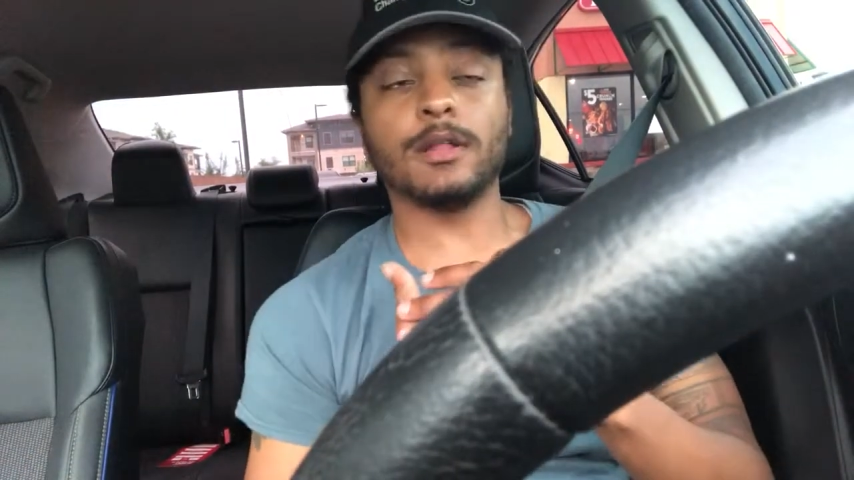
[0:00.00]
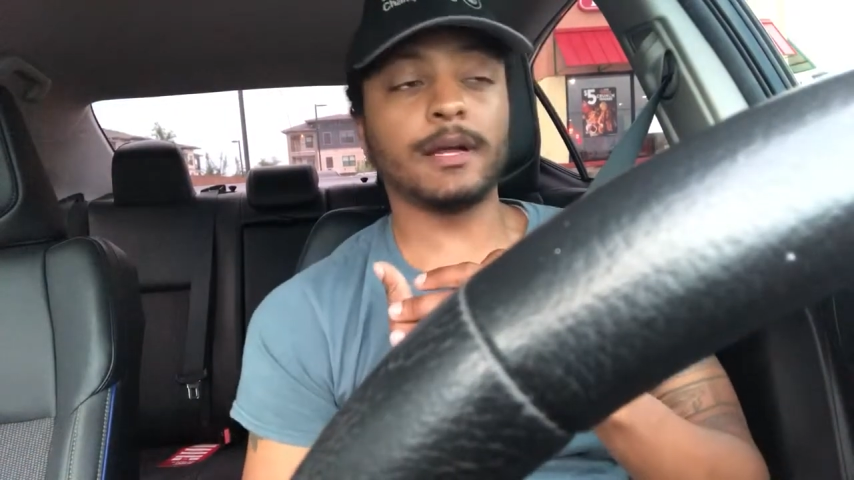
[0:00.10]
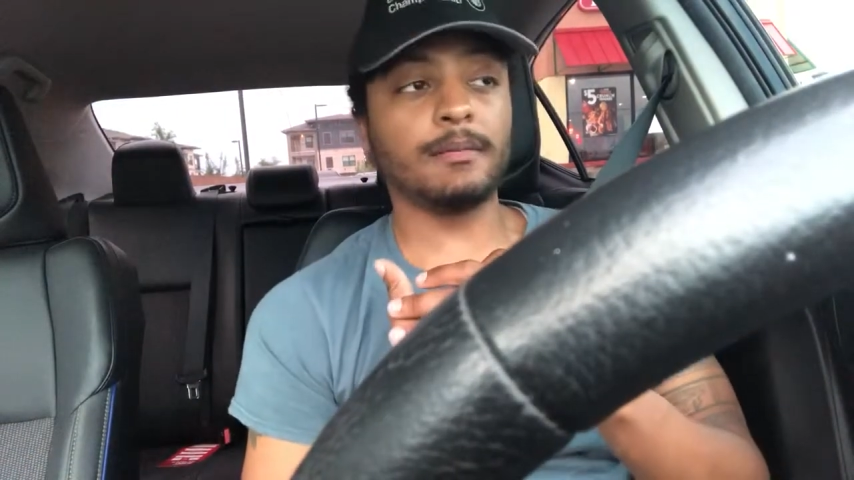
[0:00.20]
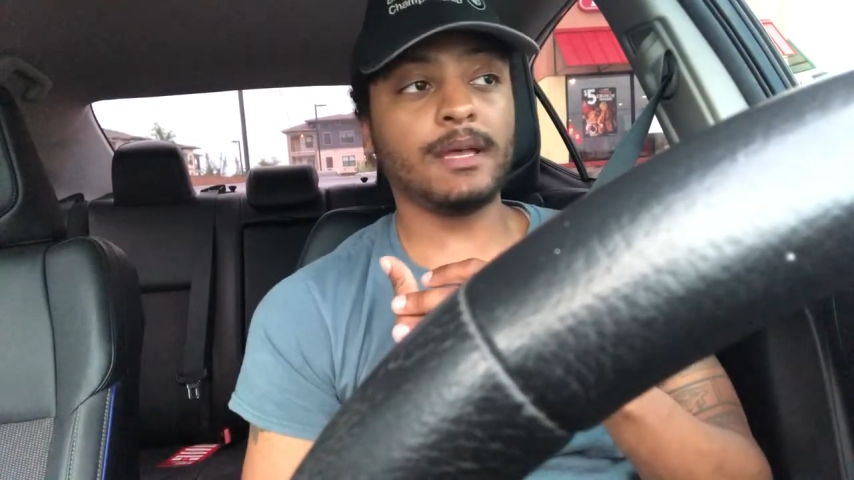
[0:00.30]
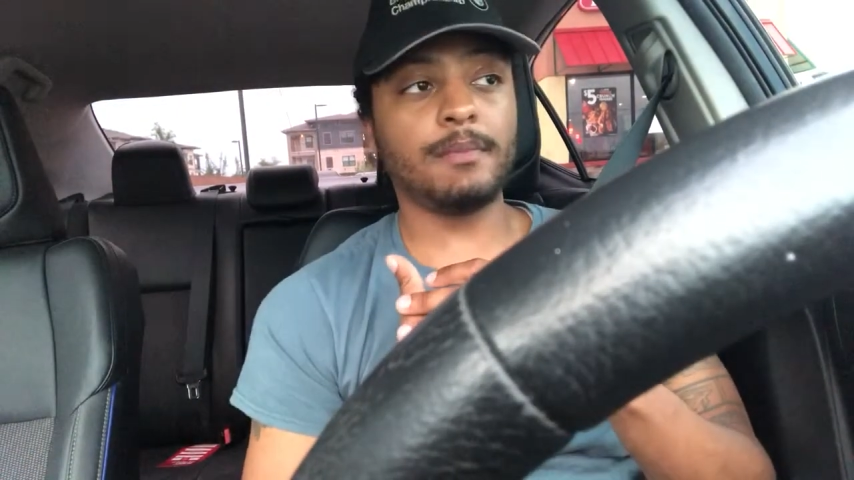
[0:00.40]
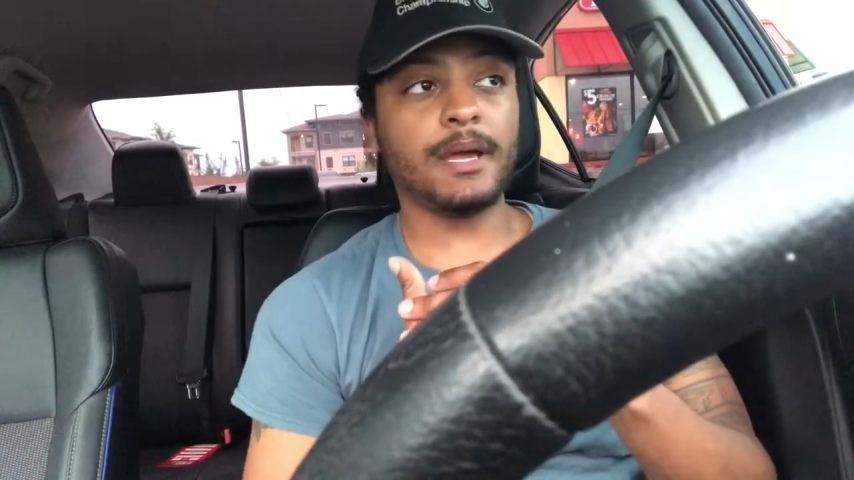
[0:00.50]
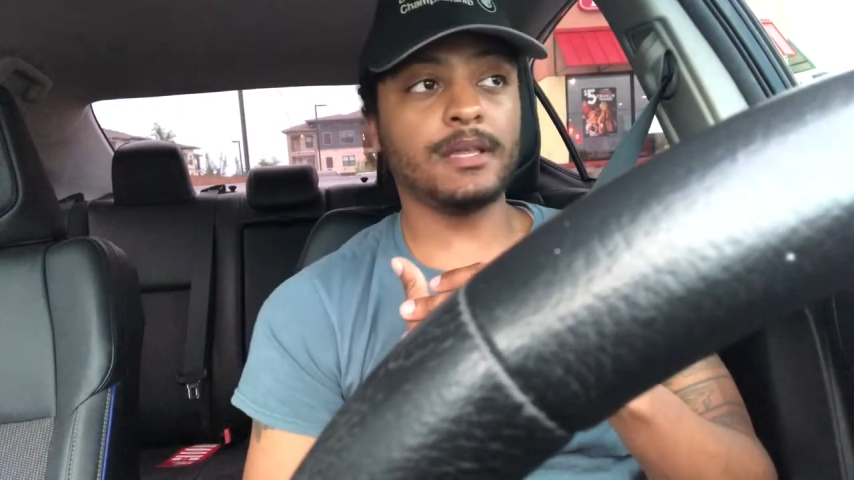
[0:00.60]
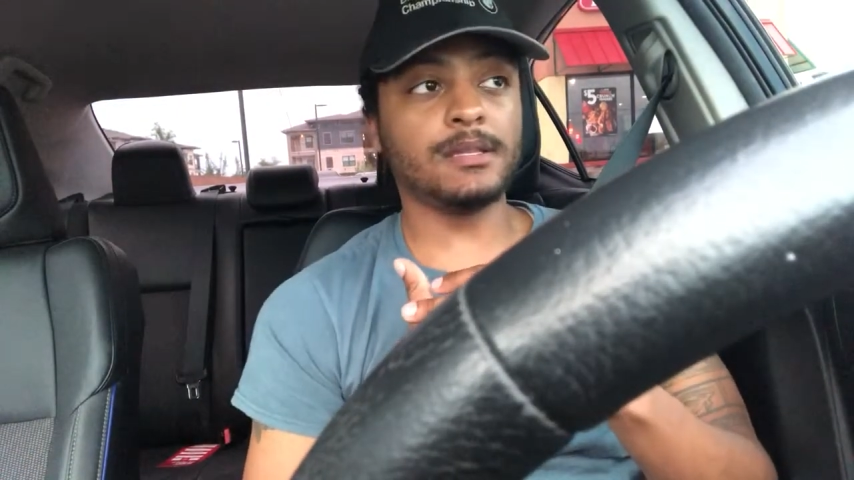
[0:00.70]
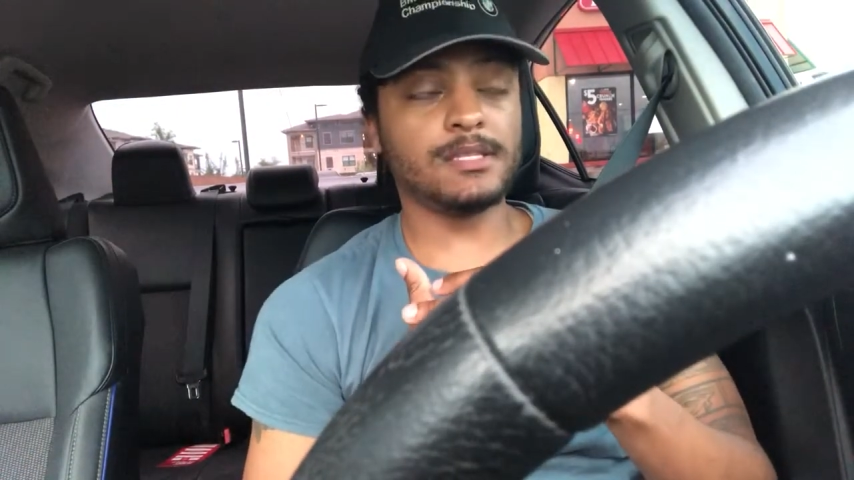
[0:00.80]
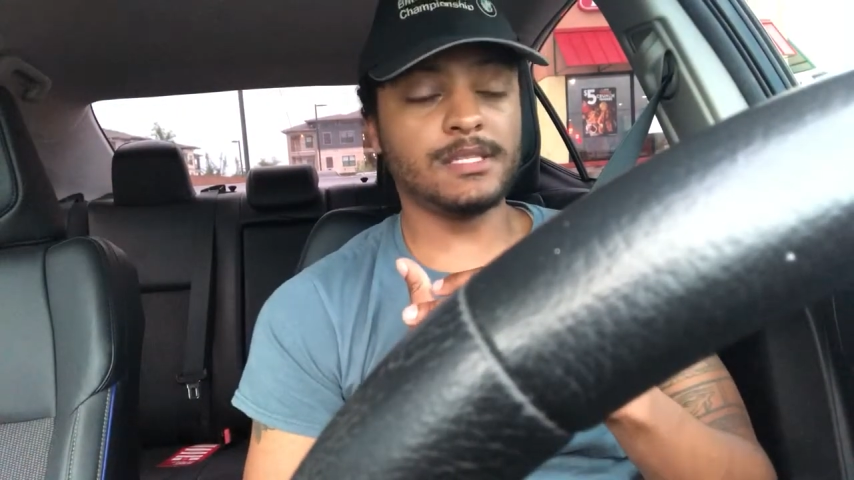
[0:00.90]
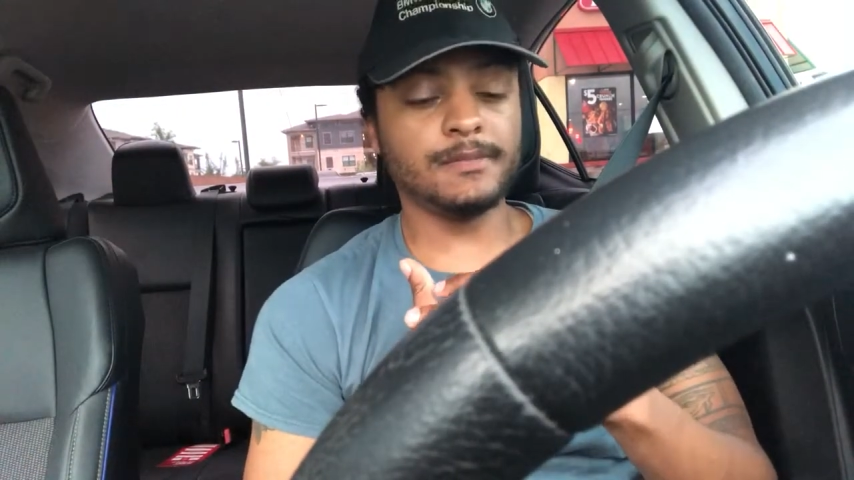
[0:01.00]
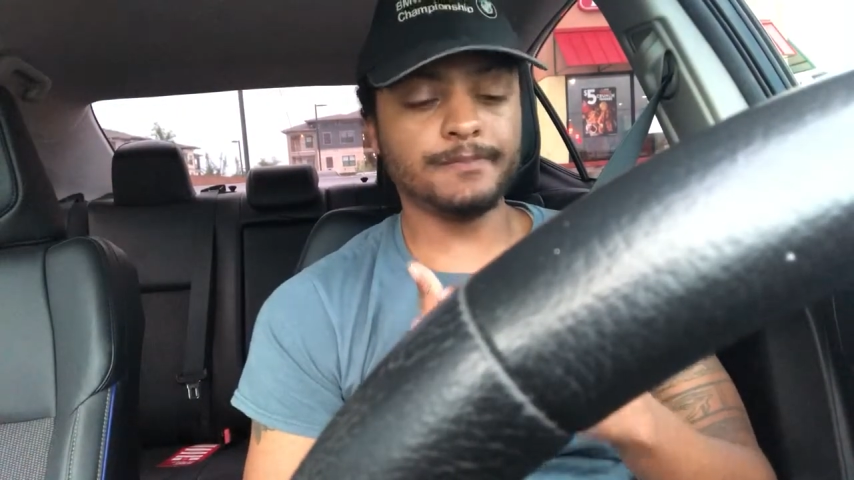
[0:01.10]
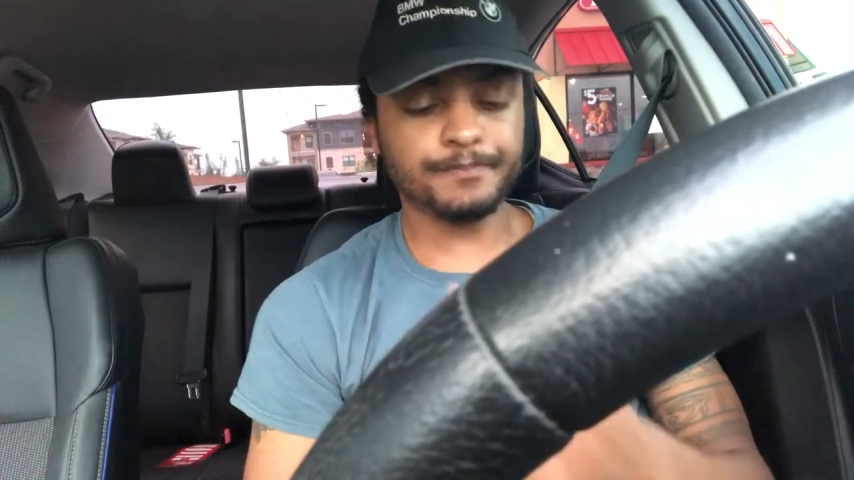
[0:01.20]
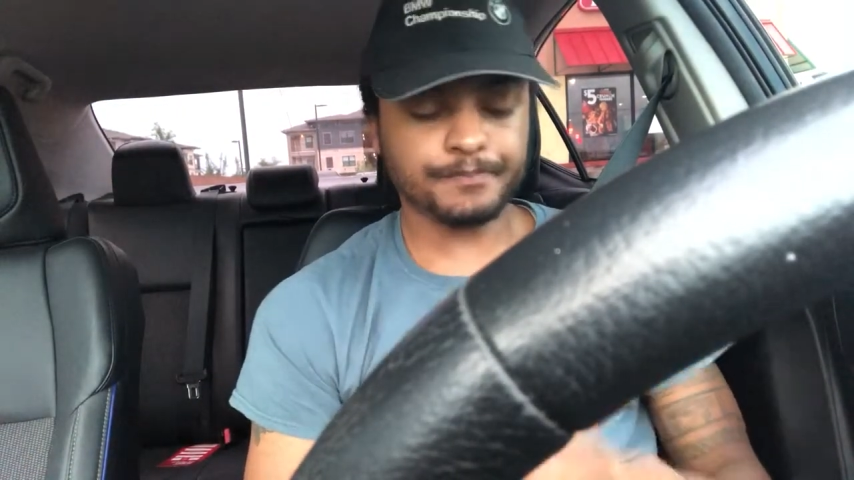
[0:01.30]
like I'm laying back in the seat.